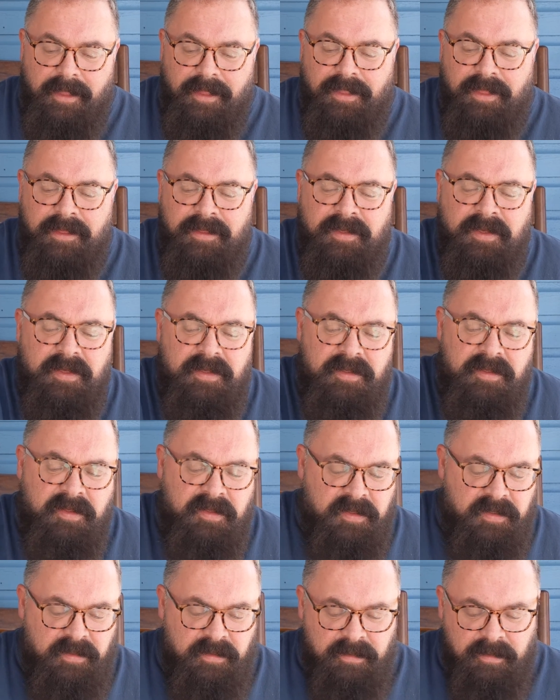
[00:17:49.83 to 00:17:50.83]
This
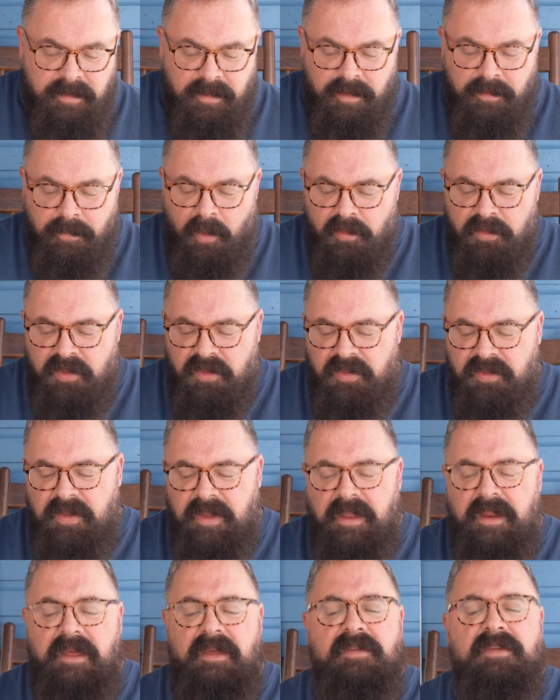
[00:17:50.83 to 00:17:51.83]
is, most
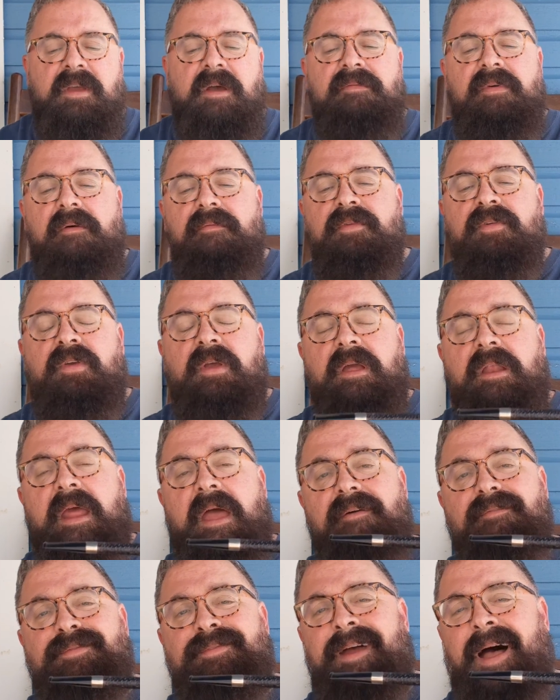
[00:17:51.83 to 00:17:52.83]
Sasienis I've ever seen
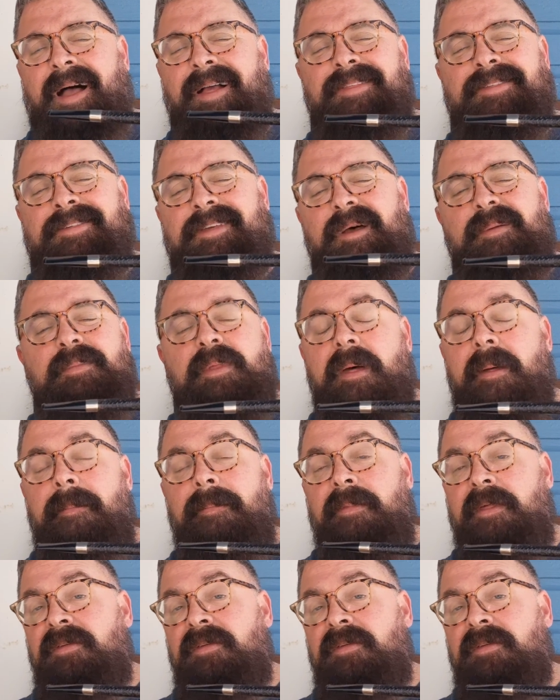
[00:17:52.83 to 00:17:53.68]
have dots on them.